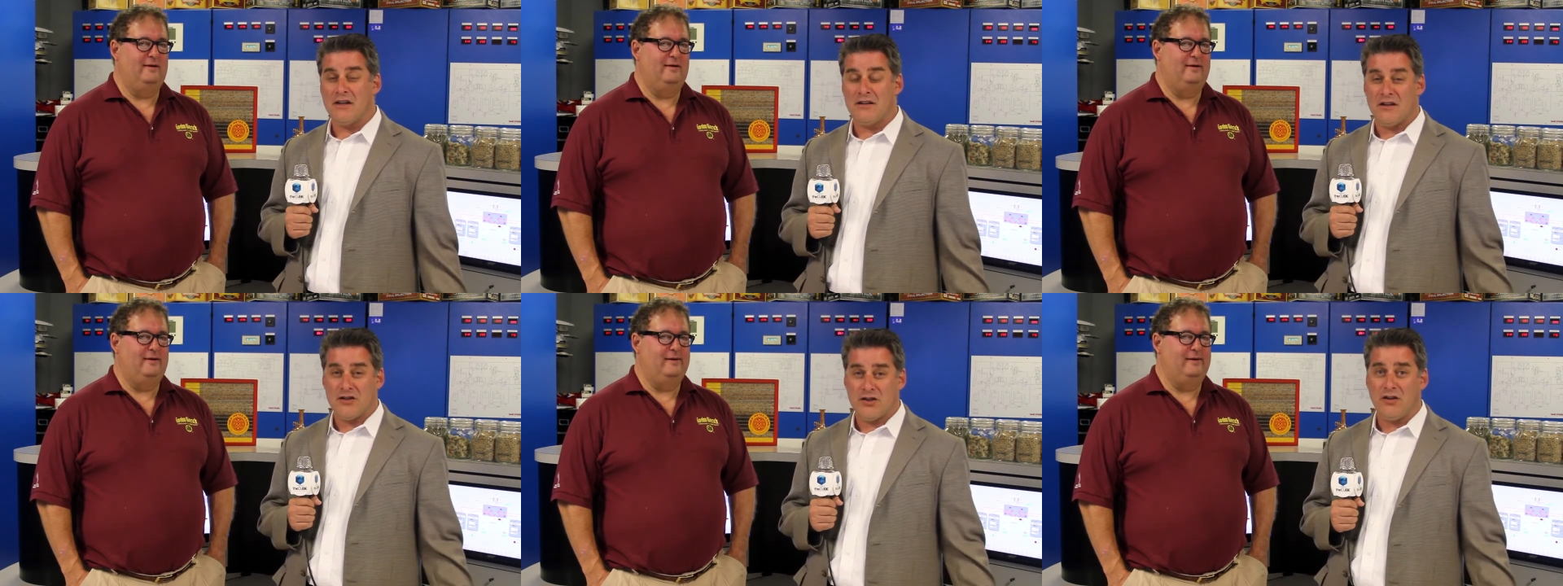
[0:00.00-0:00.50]
Speaker 1: that
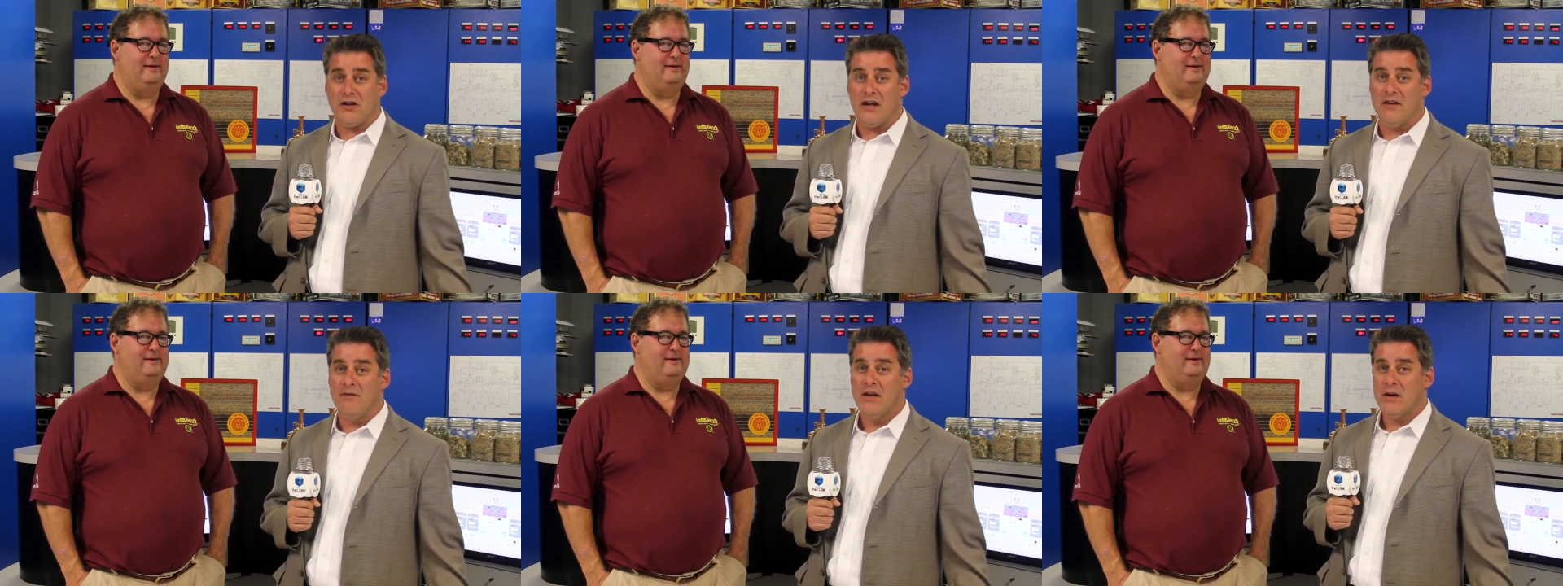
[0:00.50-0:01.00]
they should
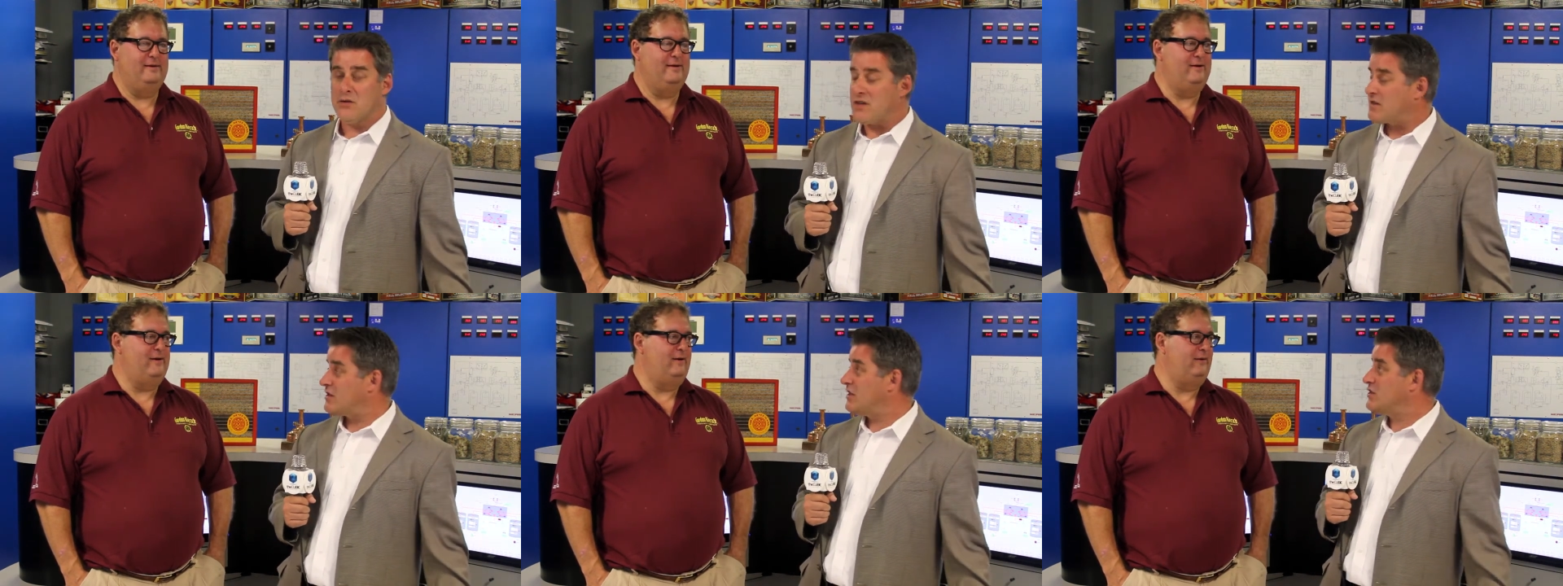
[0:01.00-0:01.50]
and it was
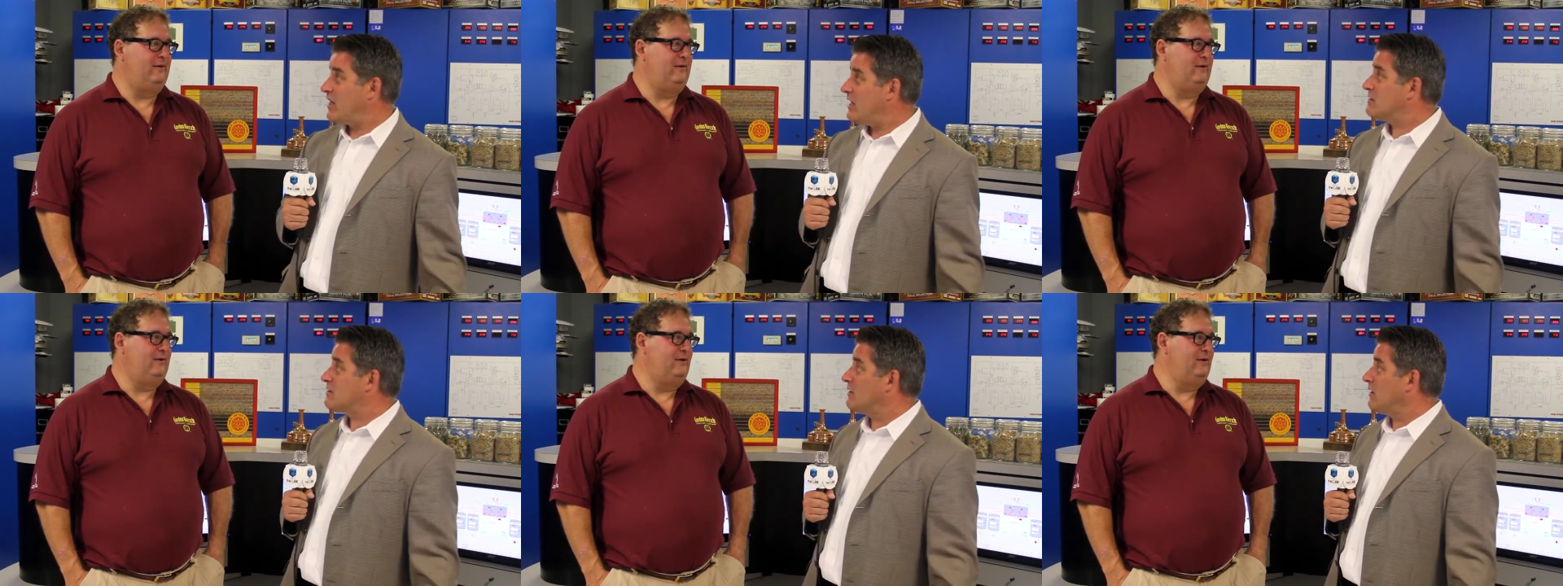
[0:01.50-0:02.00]
actually a
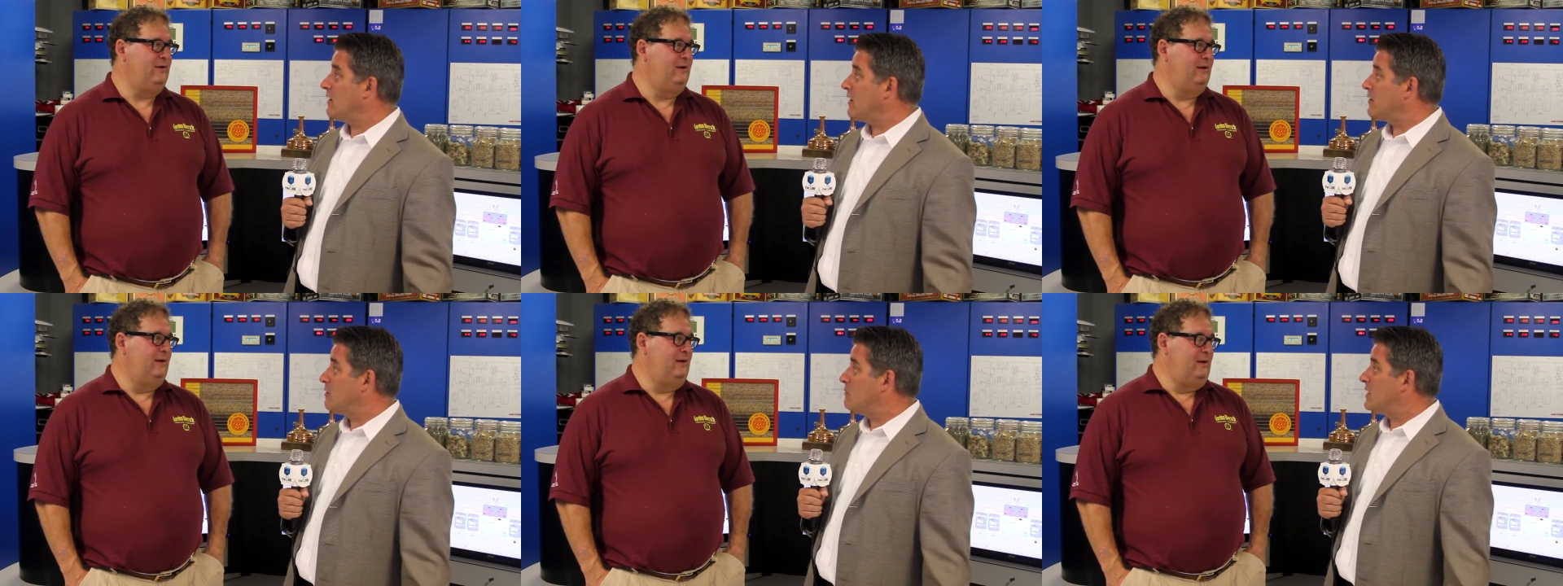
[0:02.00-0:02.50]
change in the
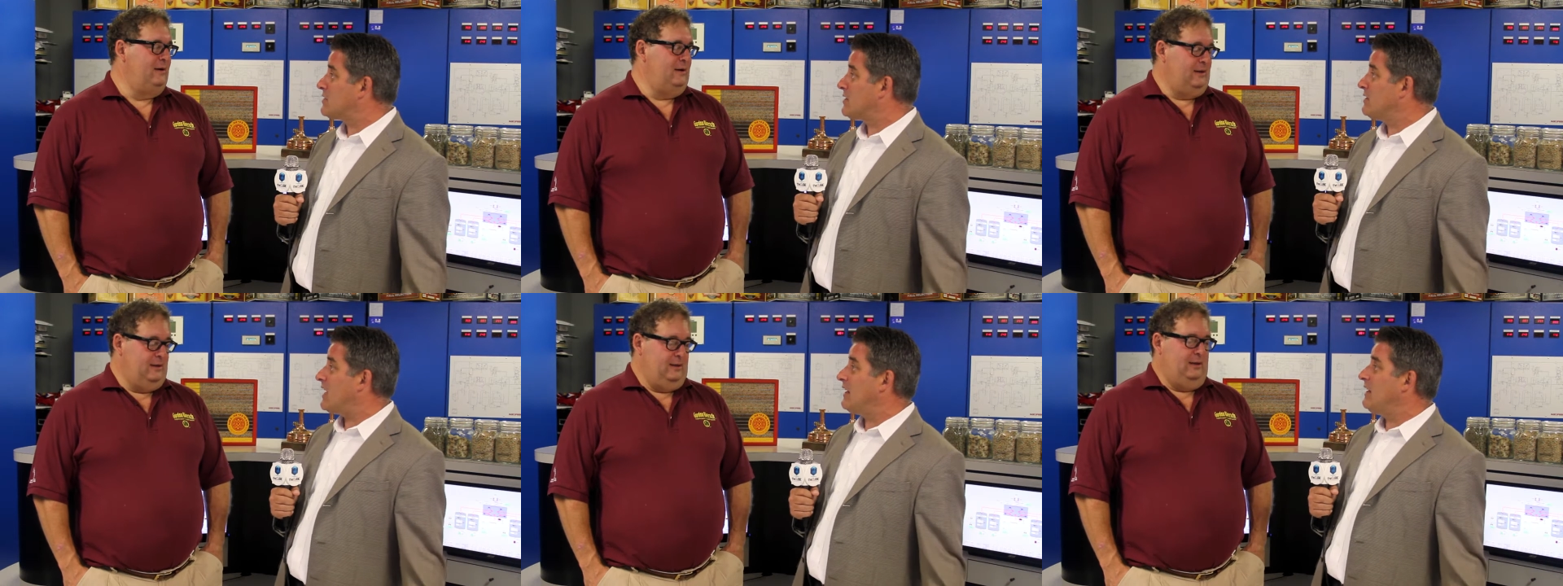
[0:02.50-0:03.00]
law you
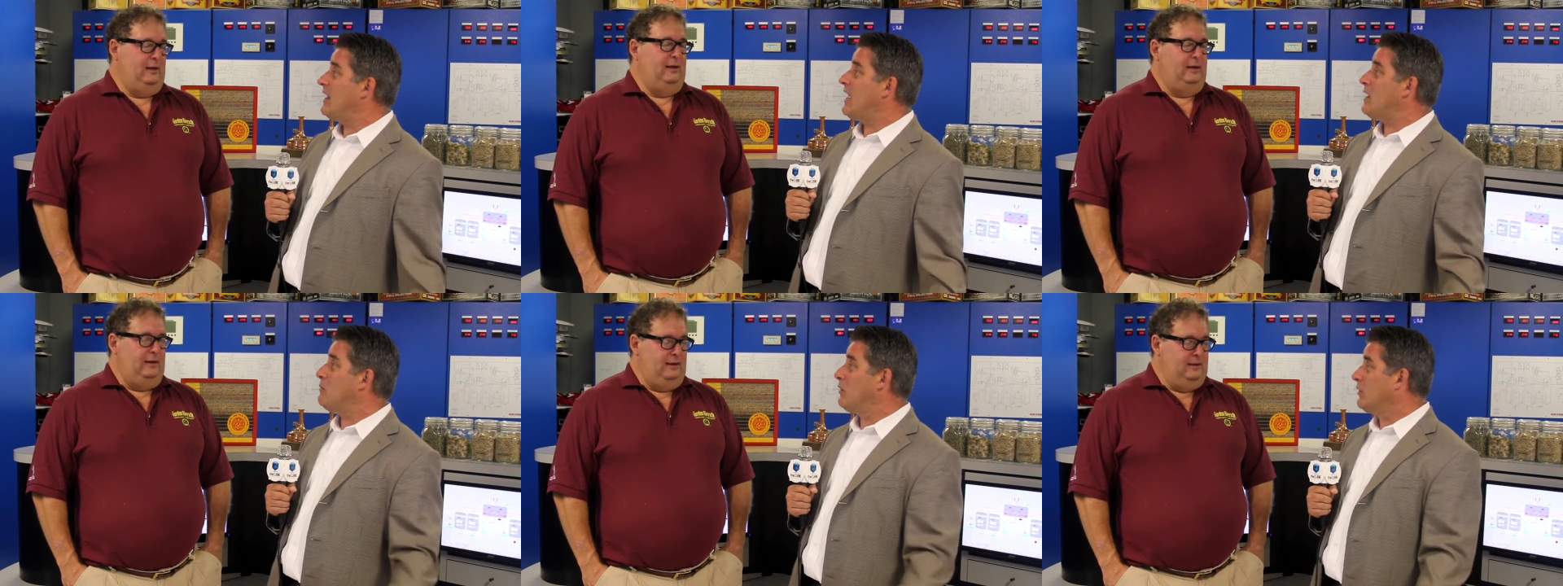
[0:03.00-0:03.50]
mentioned that
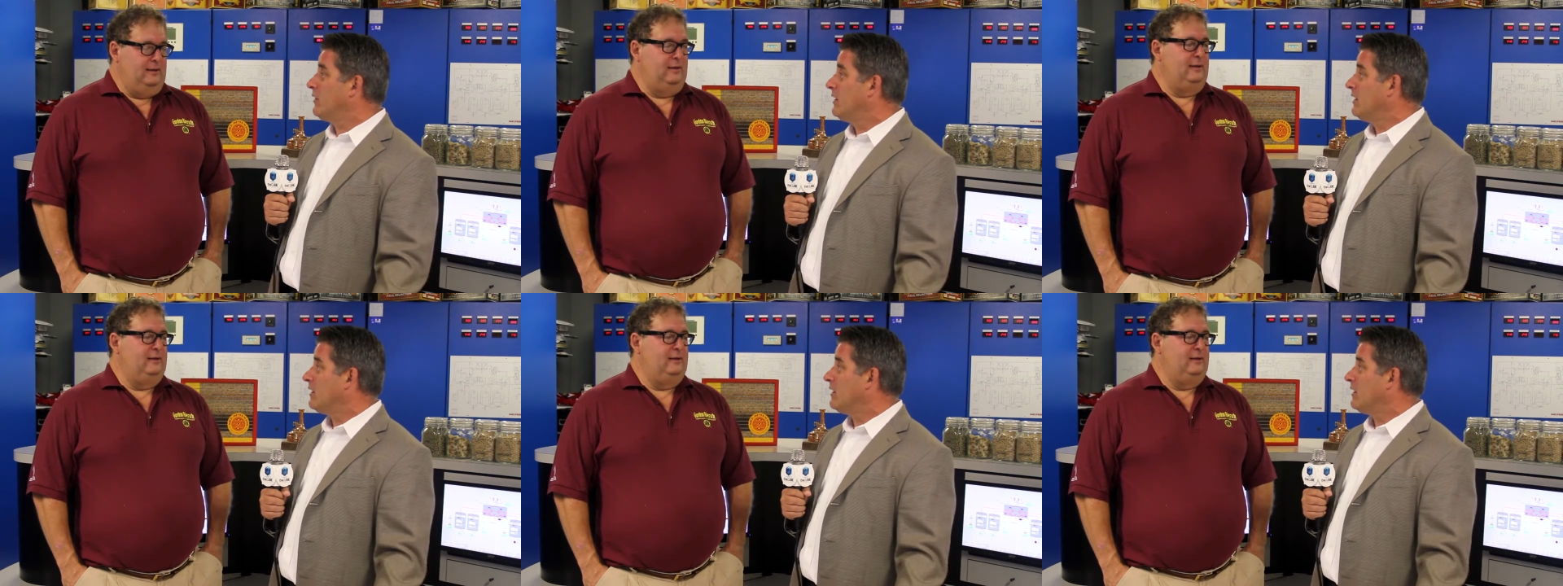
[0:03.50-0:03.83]
enabled